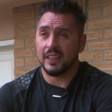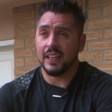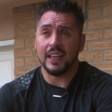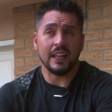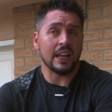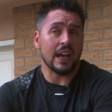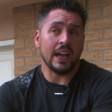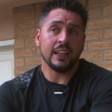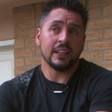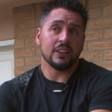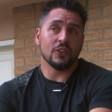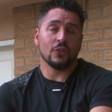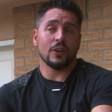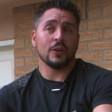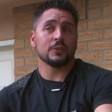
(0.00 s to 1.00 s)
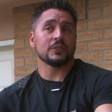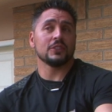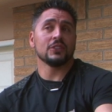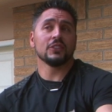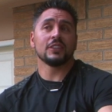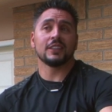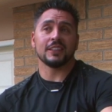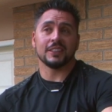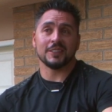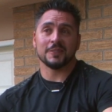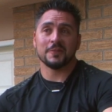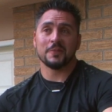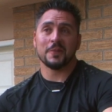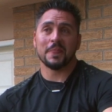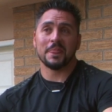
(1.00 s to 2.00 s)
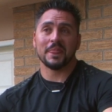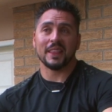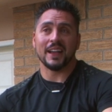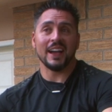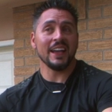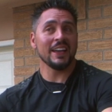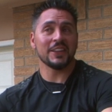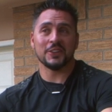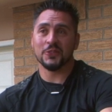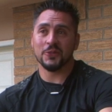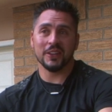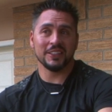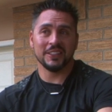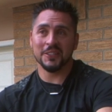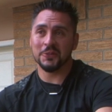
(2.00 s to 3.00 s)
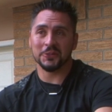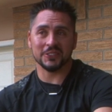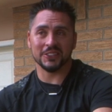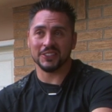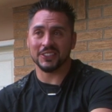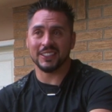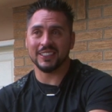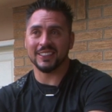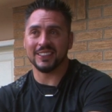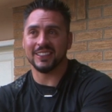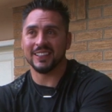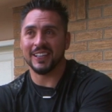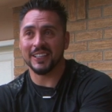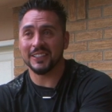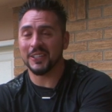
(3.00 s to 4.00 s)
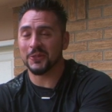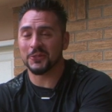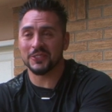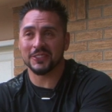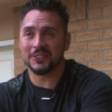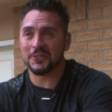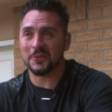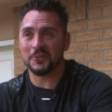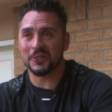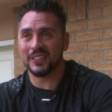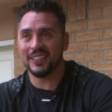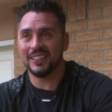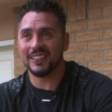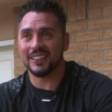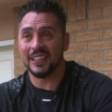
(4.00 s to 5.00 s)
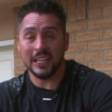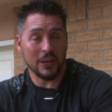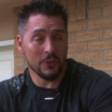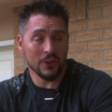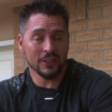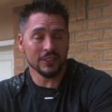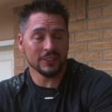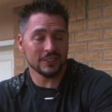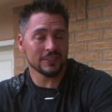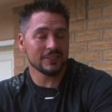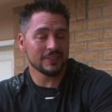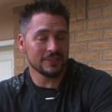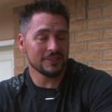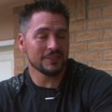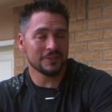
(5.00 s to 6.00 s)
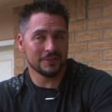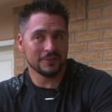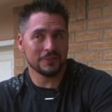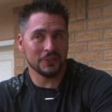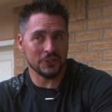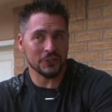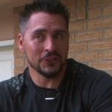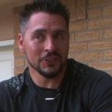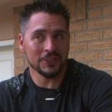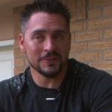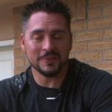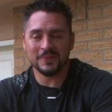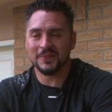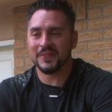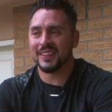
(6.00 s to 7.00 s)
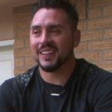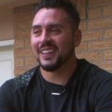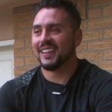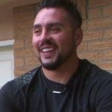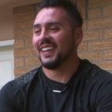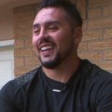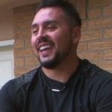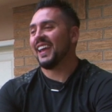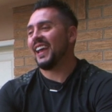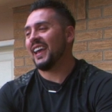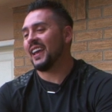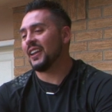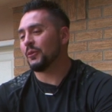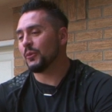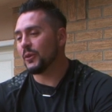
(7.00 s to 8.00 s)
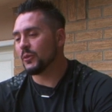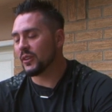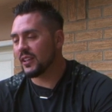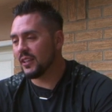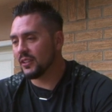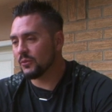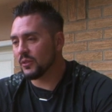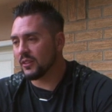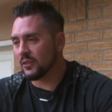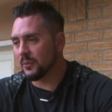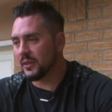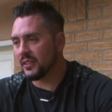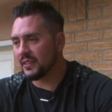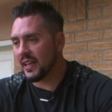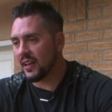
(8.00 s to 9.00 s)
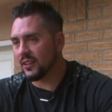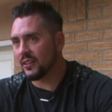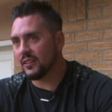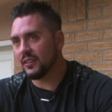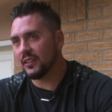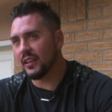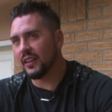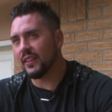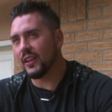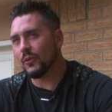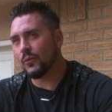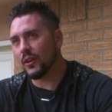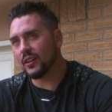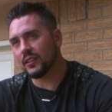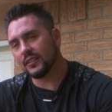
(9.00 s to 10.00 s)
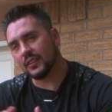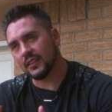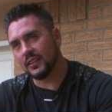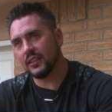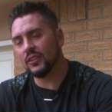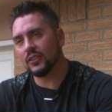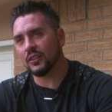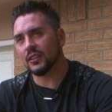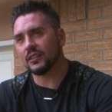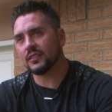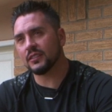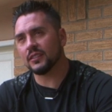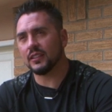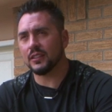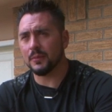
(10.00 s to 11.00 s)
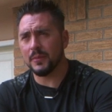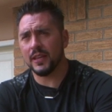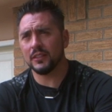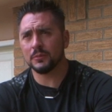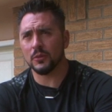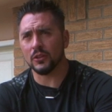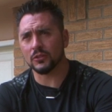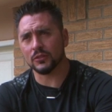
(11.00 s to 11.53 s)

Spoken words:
And I didn't know I was a hood kid. I had no idea I was a hood kid. I thought I was just a normal kid. And I was, for the hood. And we were kids with a little bit of talent, and they wanted to gear us into baseball.